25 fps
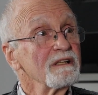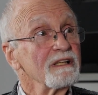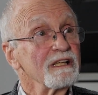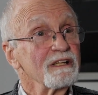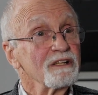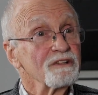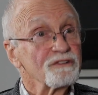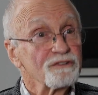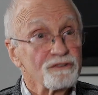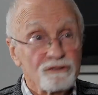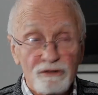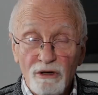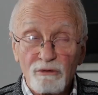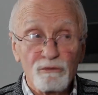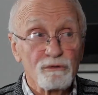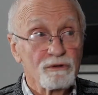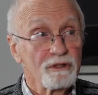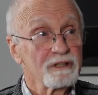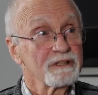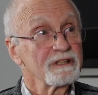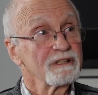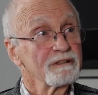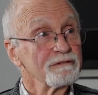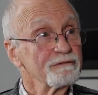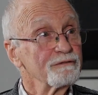then it's not
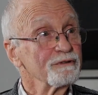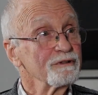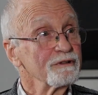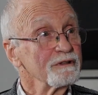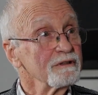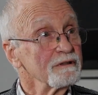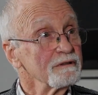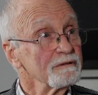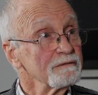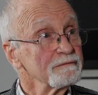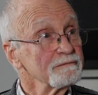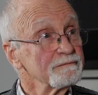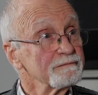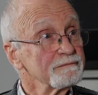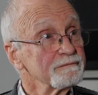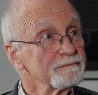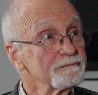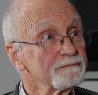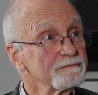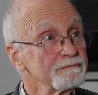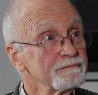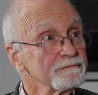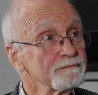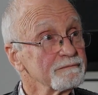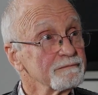working for
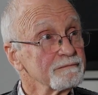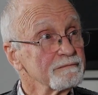you.